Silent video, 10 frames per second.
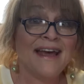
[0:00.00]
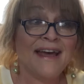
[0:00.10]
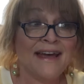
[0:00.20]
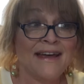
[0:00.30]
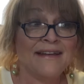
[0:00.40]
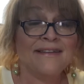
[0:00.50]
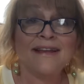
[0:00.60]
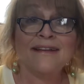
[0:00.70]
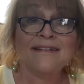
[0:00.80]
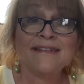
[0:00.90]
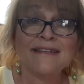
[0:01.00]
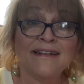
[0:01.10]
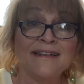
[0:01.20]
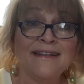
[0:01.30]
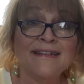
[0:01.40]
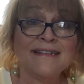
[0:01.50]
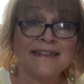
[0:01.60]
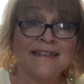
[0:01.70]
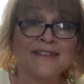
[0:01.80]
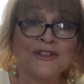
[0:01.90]
And then Sunday is
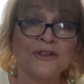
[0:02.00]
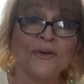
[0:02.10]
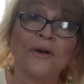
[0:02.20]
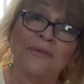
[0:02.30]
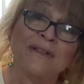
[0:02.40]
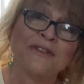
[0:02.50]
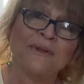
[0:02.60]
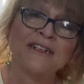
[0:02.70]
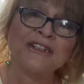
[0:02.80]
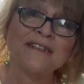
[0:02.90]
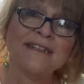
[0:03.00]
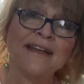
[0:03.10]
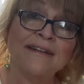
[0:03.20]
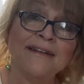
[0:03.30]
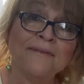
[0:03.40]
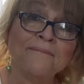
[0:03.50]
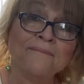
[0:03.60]
Easter or Resurrection Sunday.